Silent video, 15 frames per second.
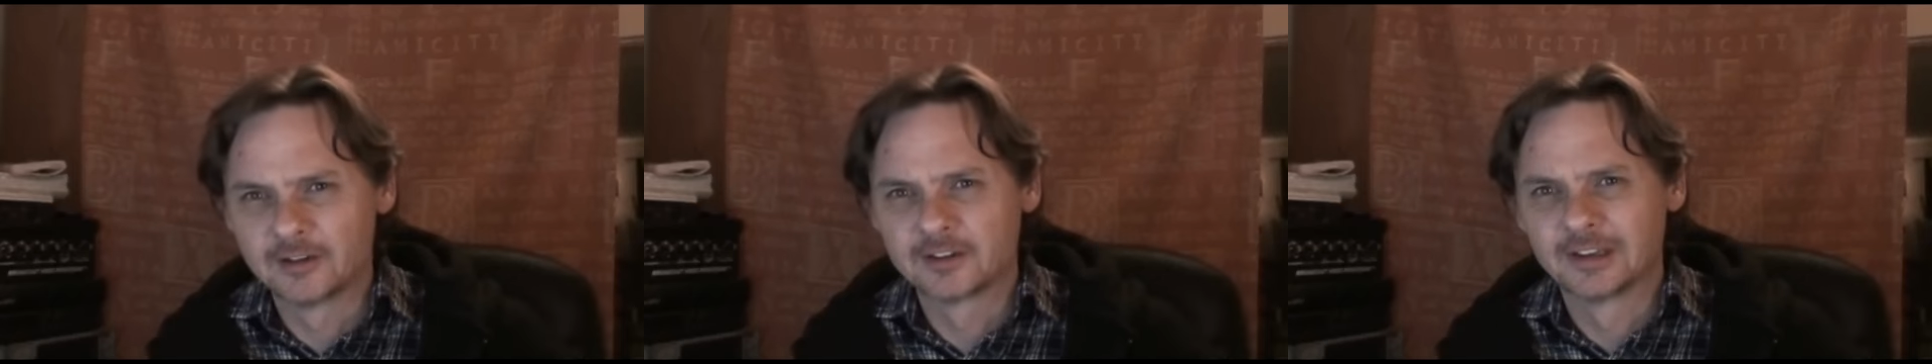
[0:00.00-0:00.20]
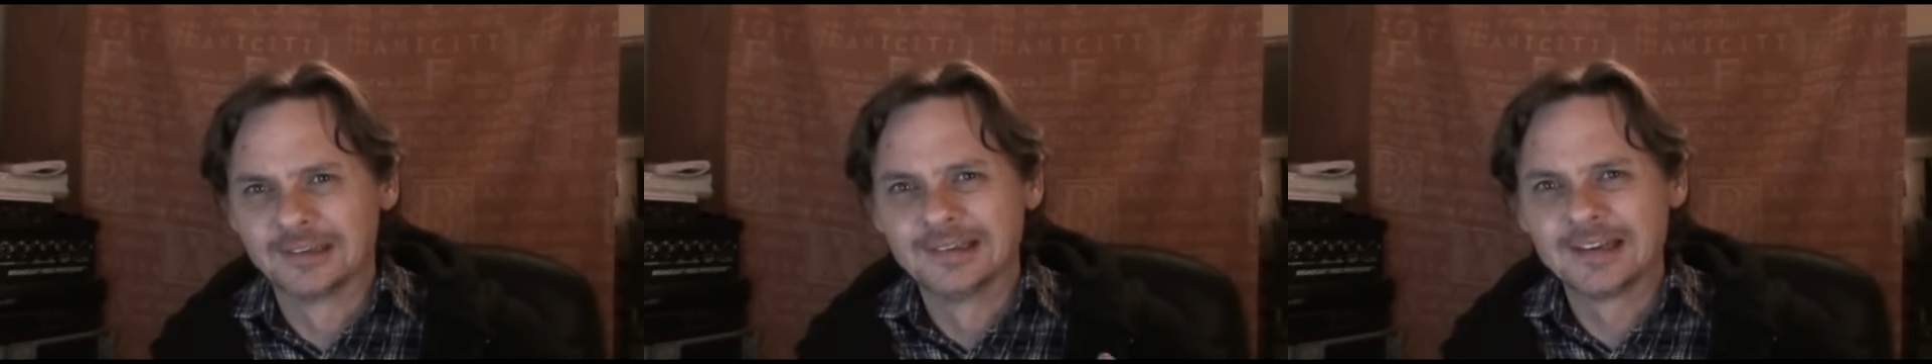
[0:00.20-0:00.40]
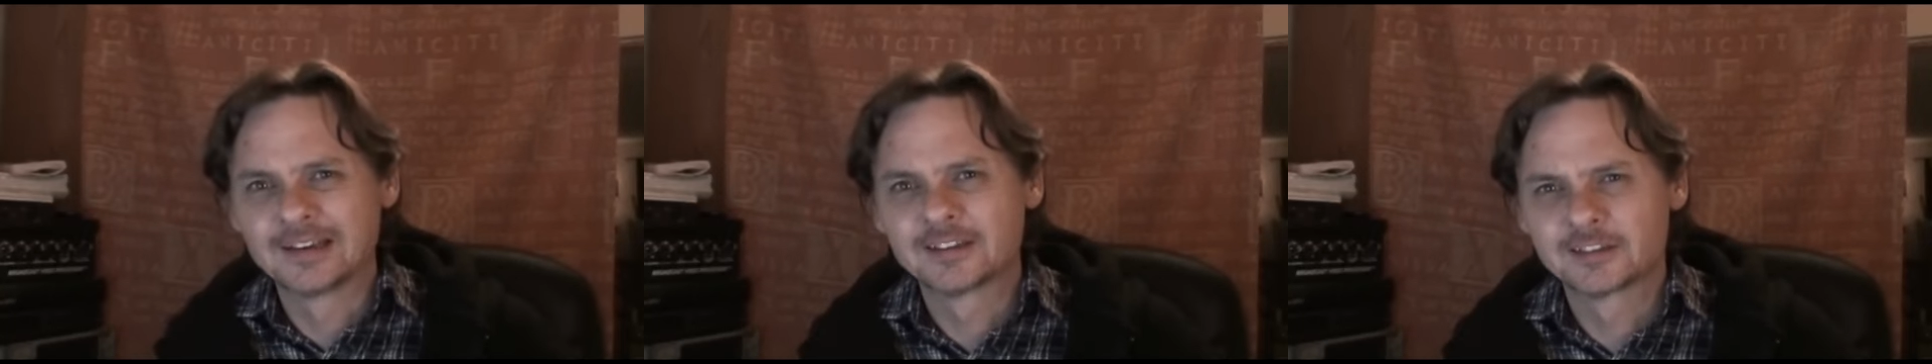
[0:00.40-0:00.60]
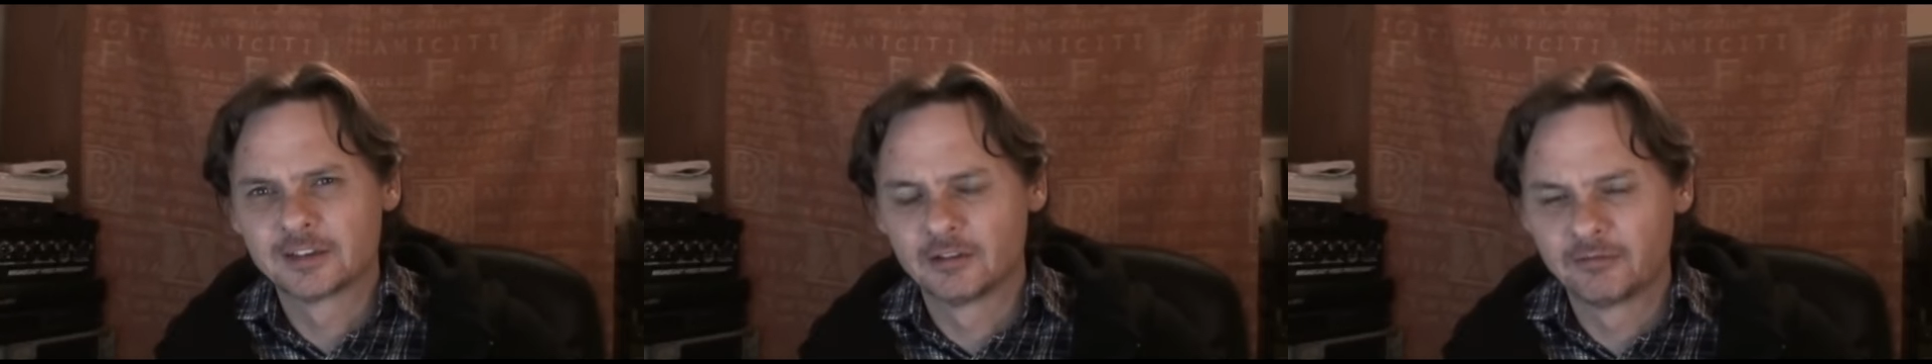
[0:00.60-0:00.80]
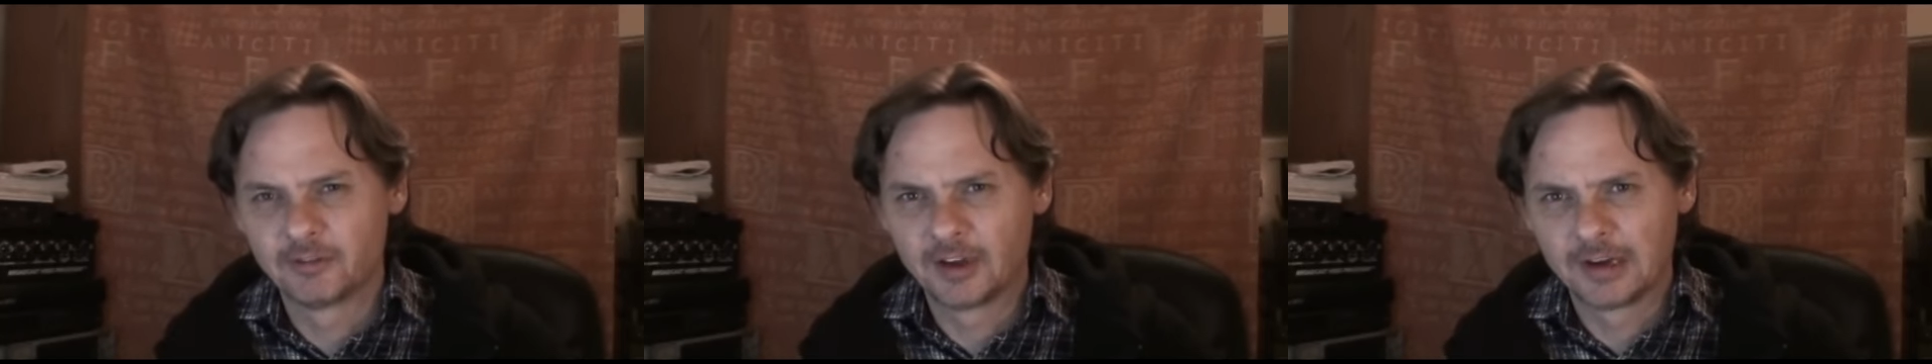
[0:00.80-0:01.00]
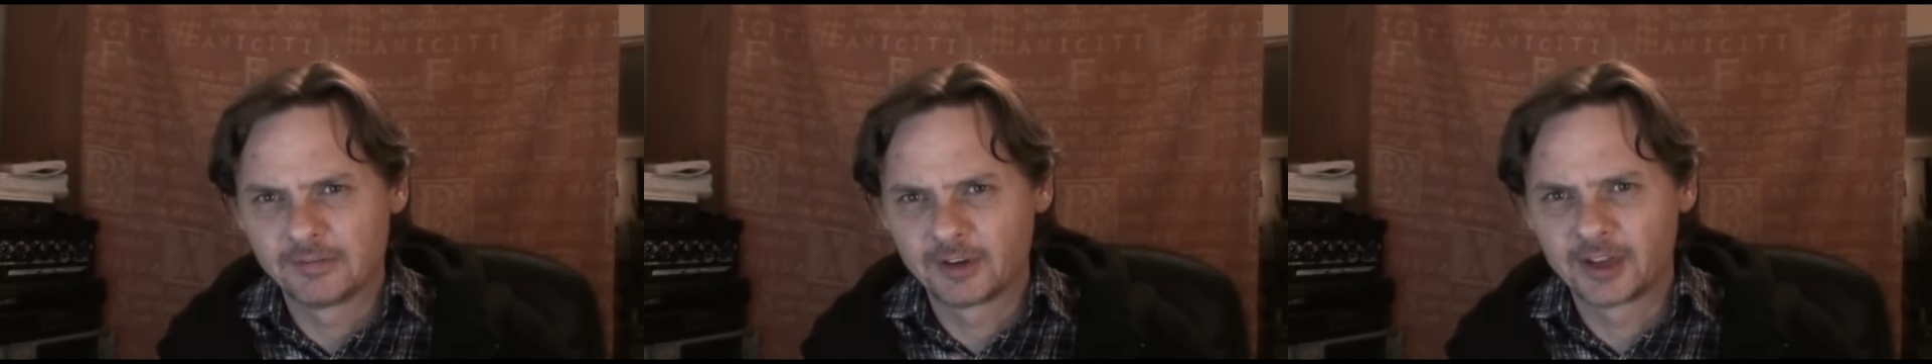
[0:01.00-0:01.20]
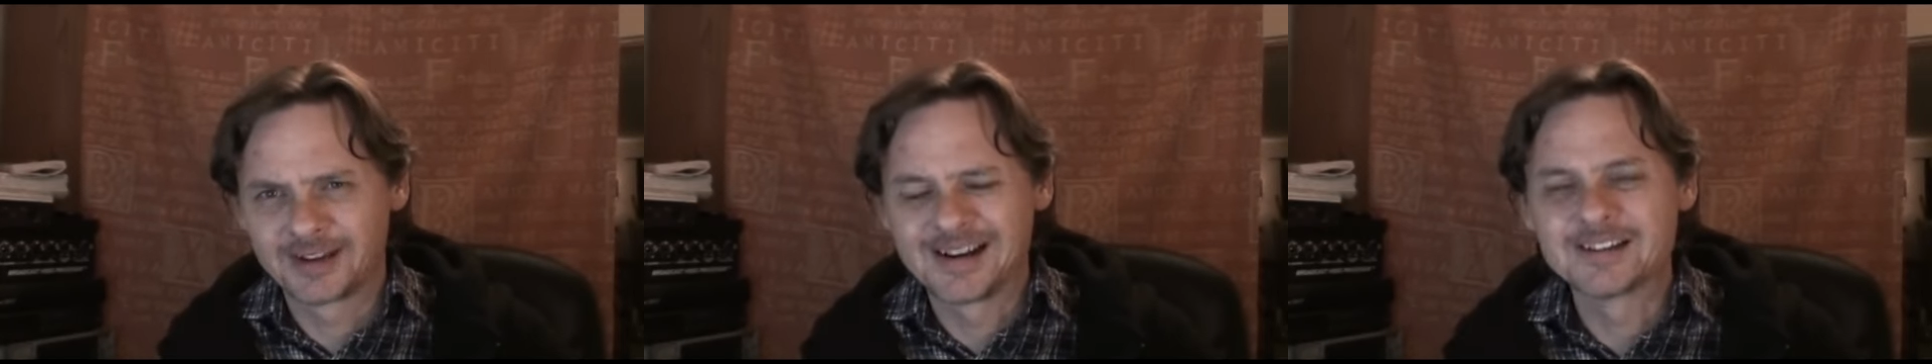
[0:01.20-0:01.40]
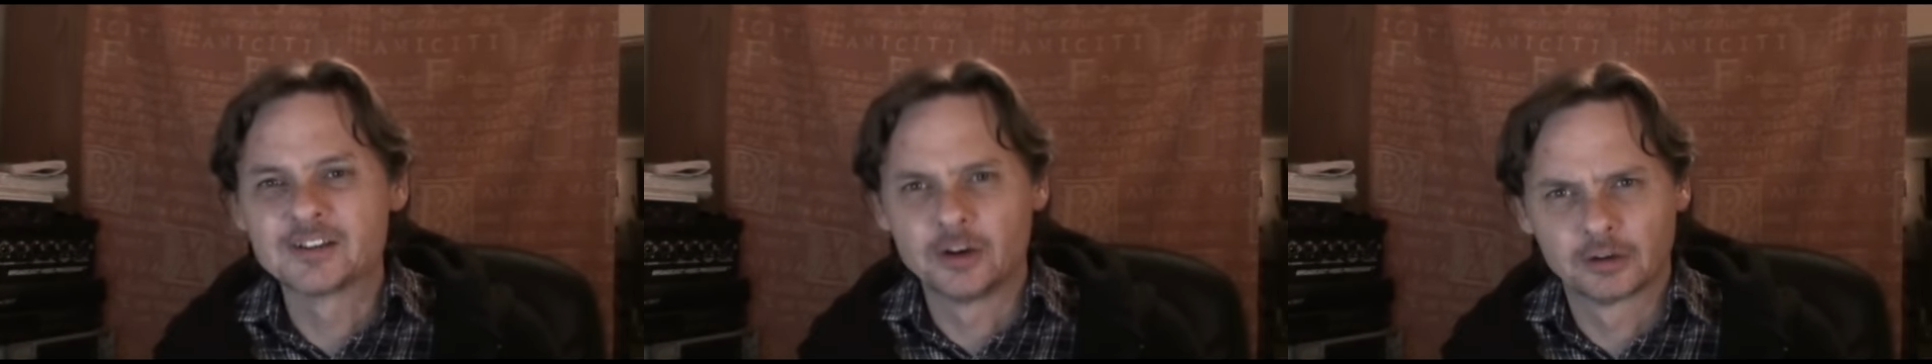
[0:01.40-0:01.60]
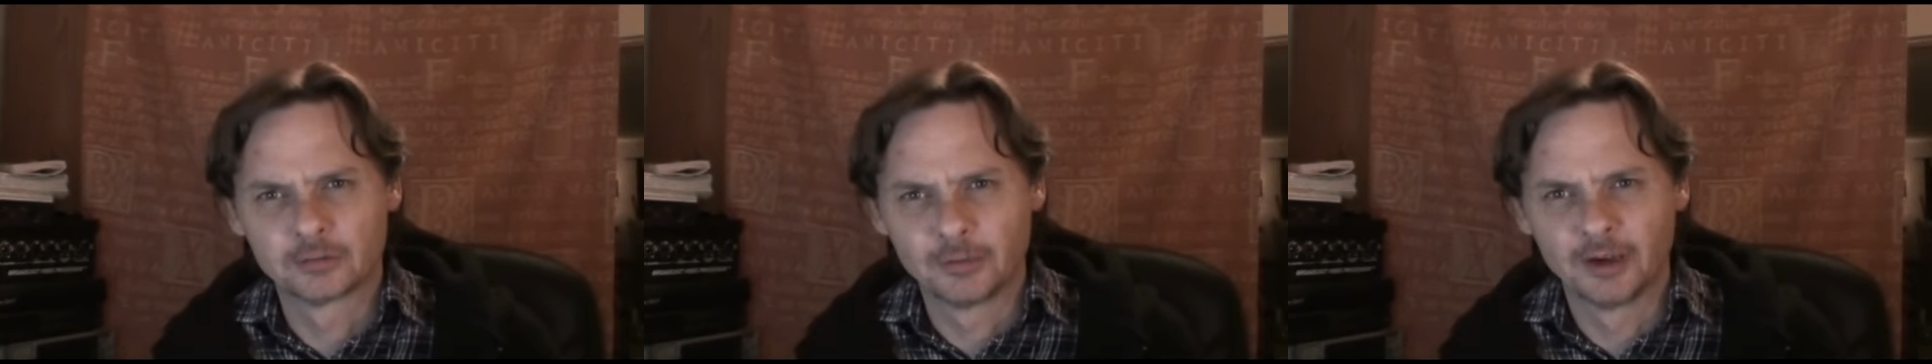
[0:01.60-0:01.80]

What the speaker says: There's a list of everything I talk